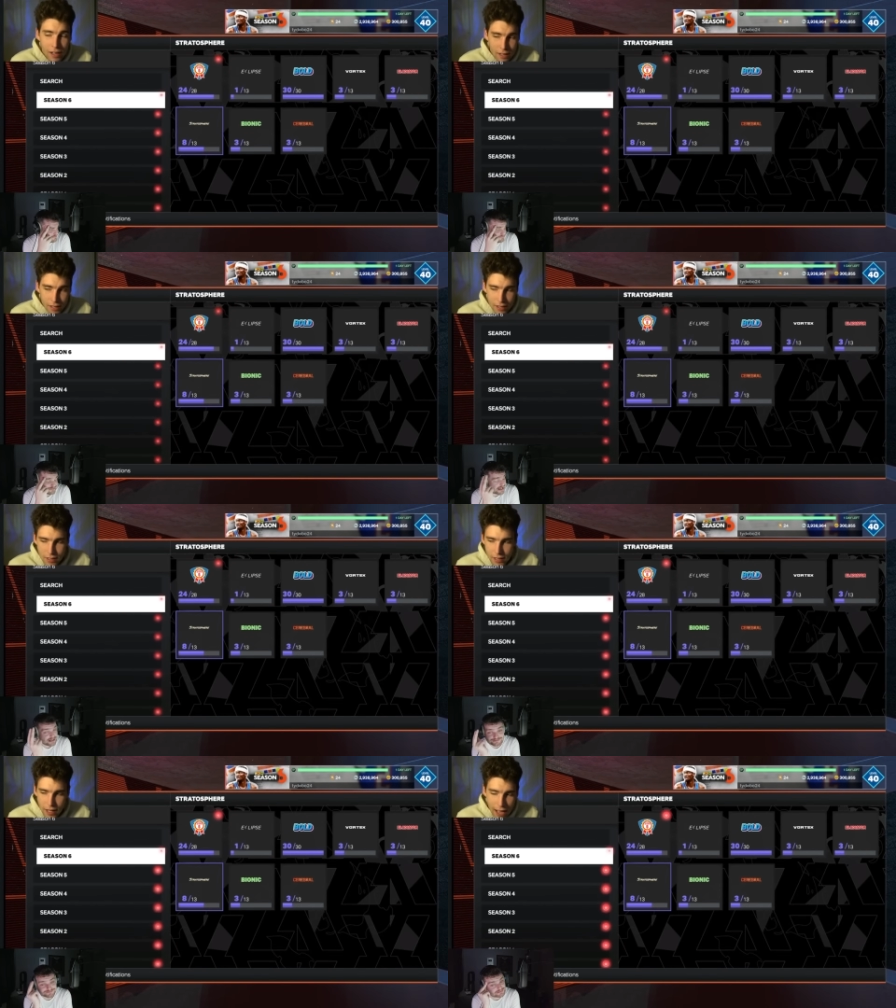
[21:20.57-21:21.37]
Yeah,
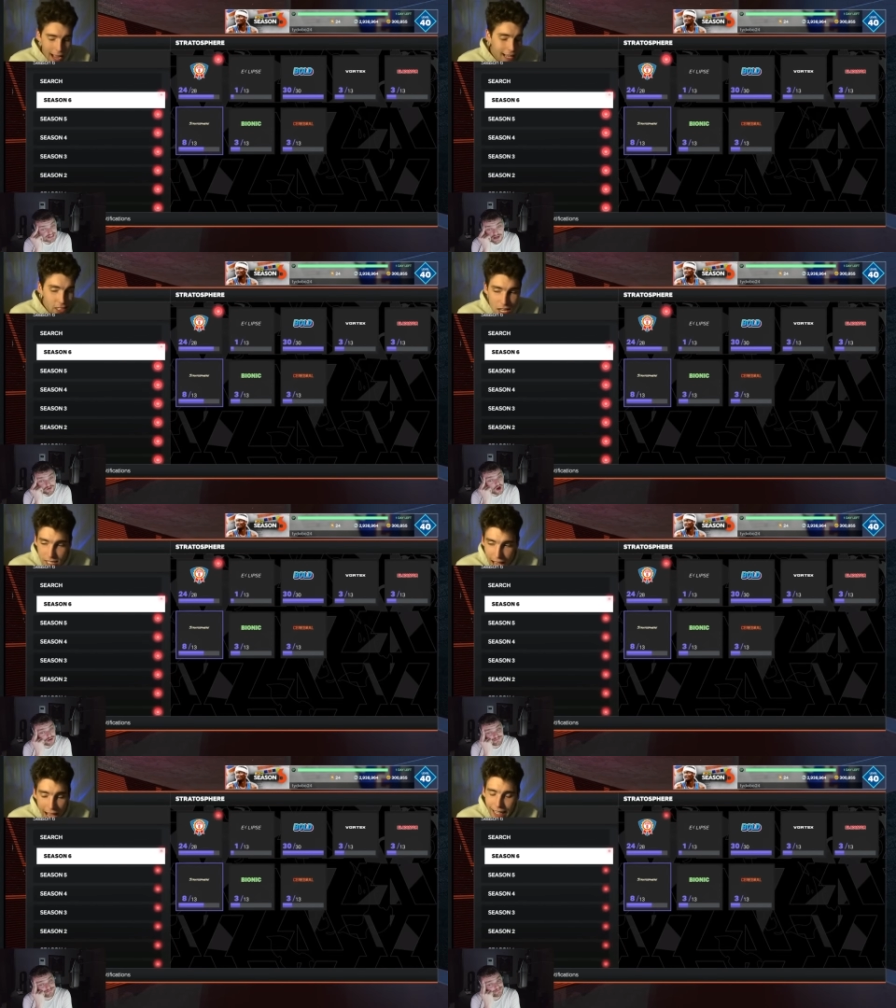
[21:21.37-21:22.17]
he's not I wrong.
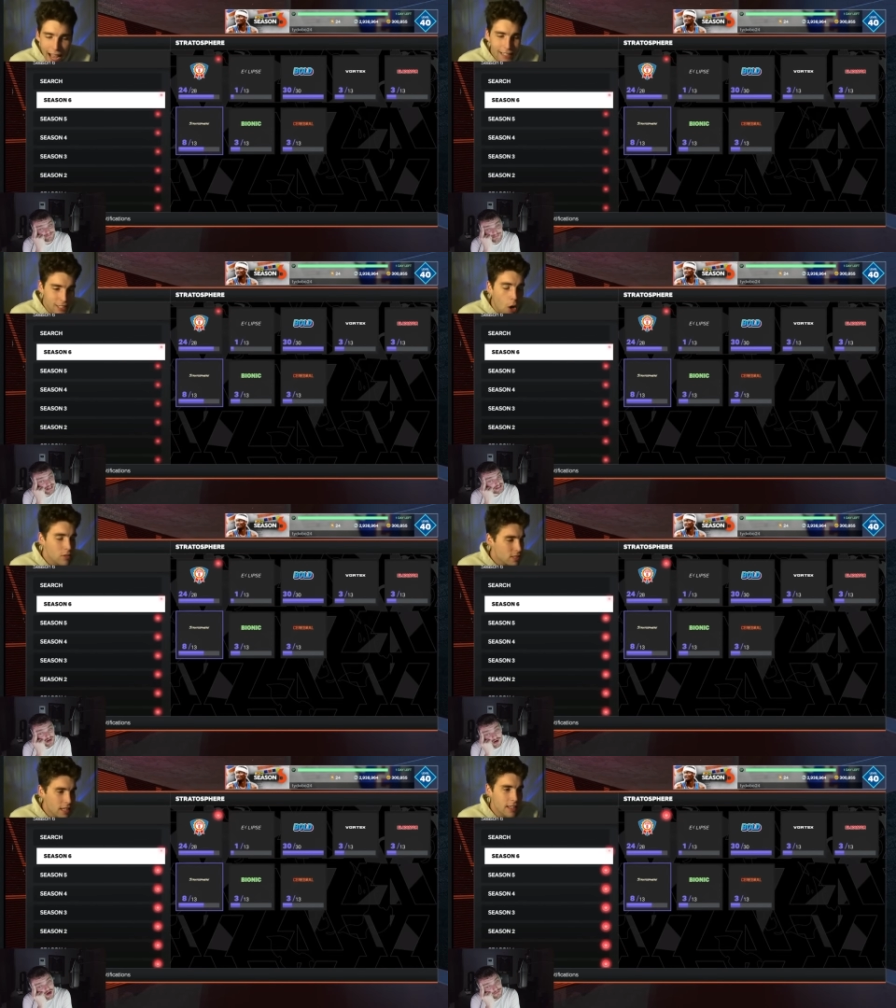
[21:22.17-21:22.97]
just I, I
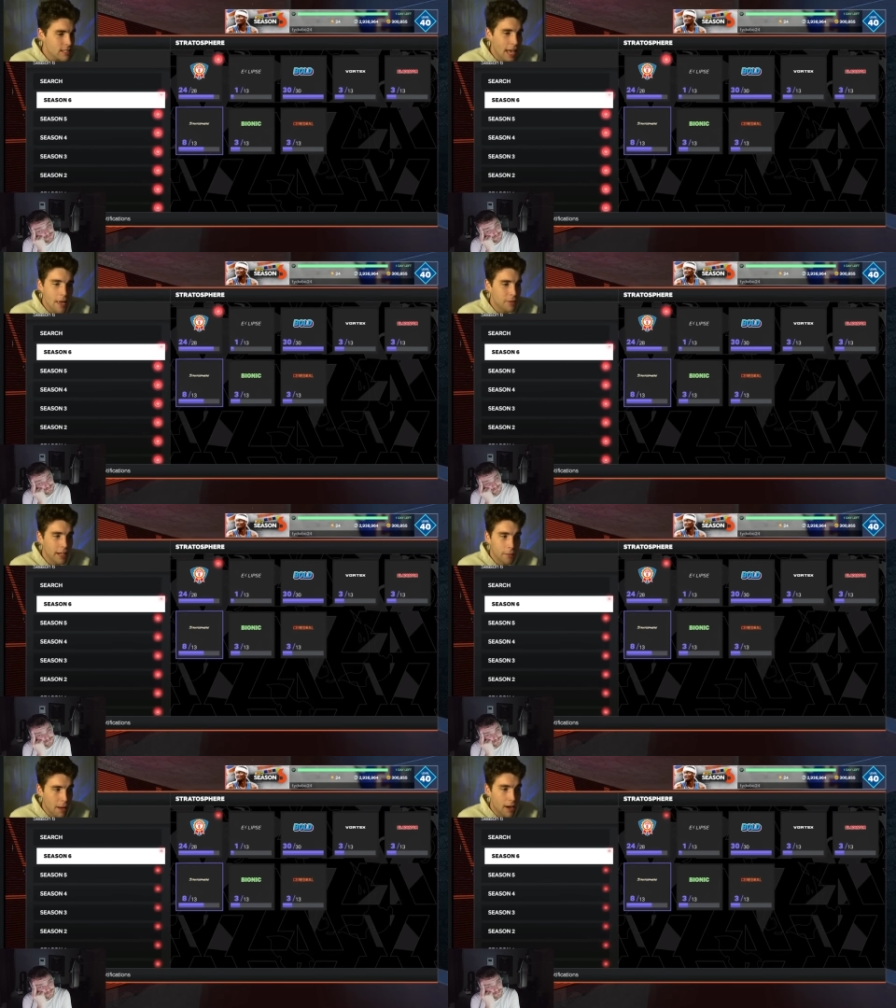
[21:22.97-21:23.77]
don't see this game
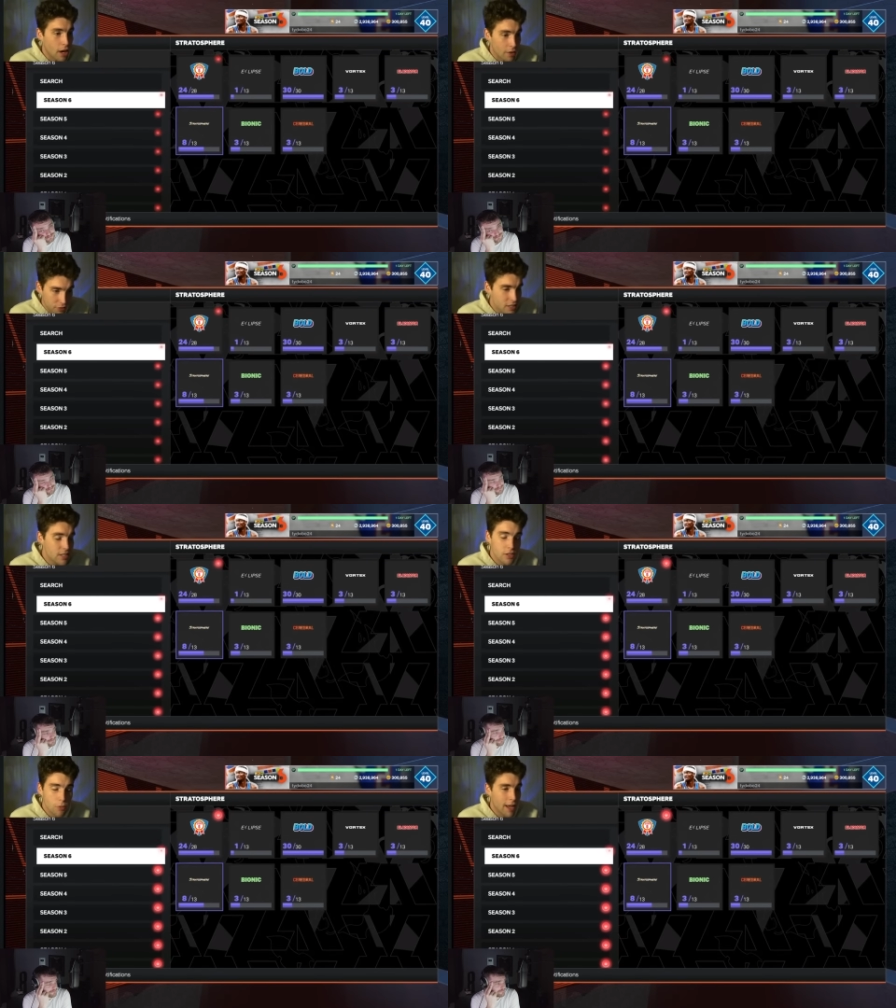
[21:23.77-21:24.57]
getting better if this
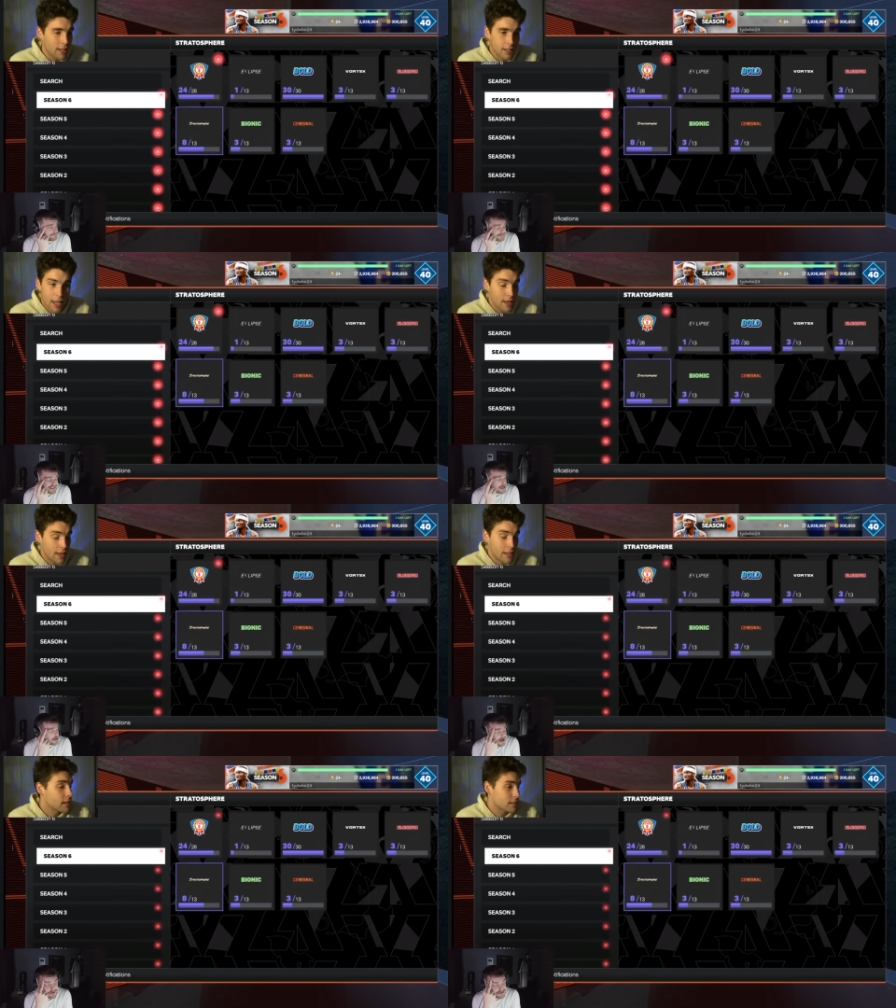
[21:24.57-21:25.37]
is the way it, it's not
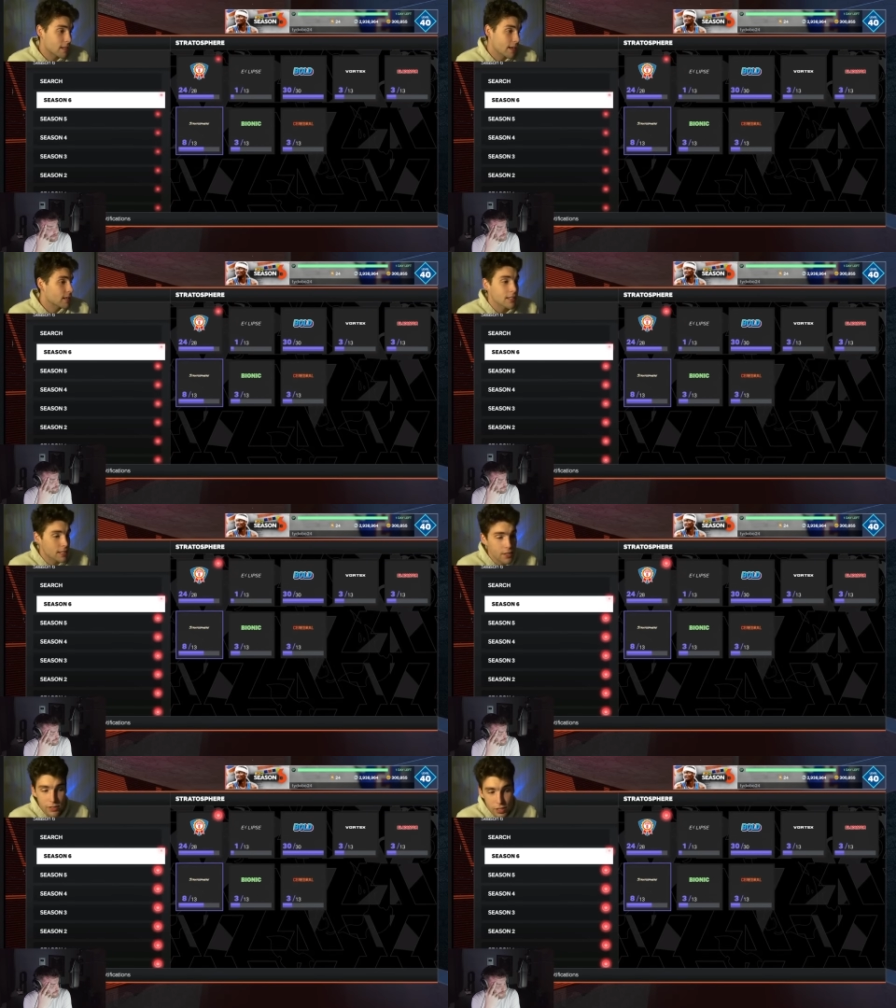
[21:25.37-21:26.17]
going it, to. It,
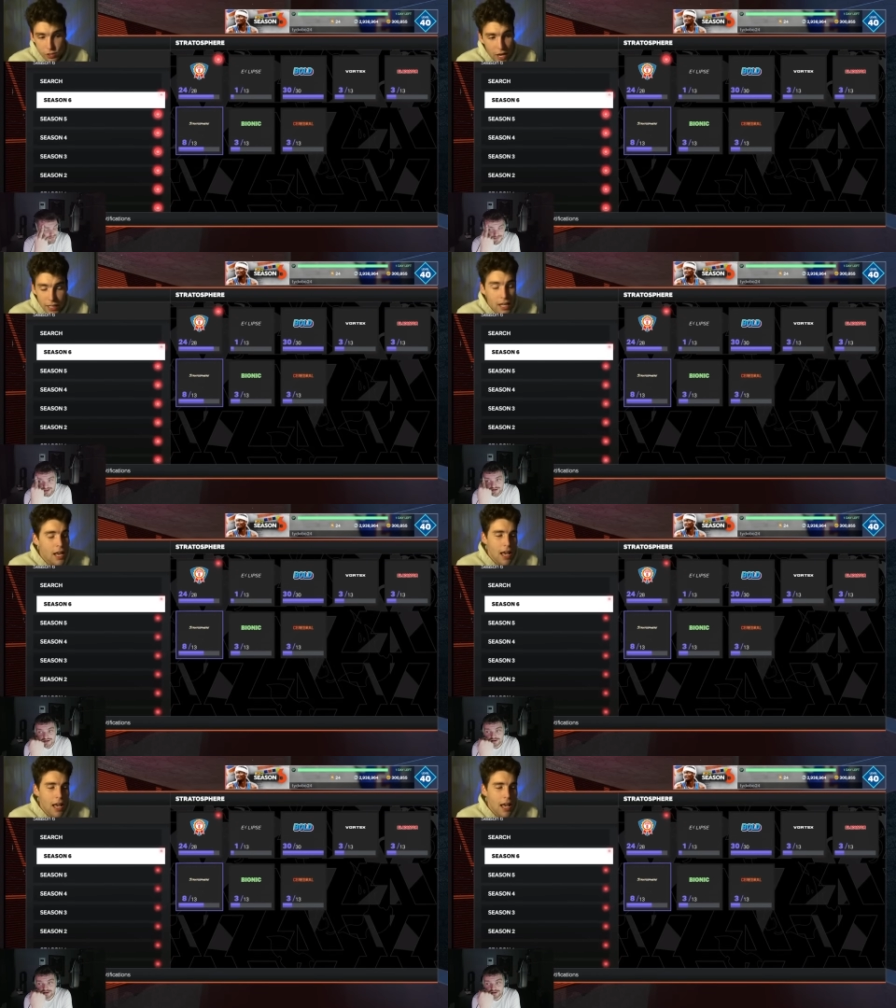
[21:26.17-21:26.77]
continues to trend.